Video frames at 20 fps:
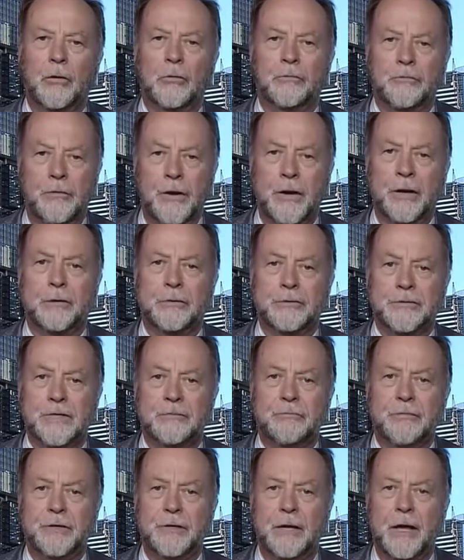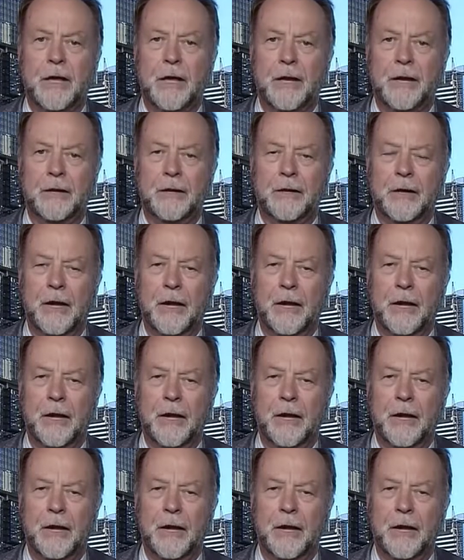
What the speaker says: look for angles every day.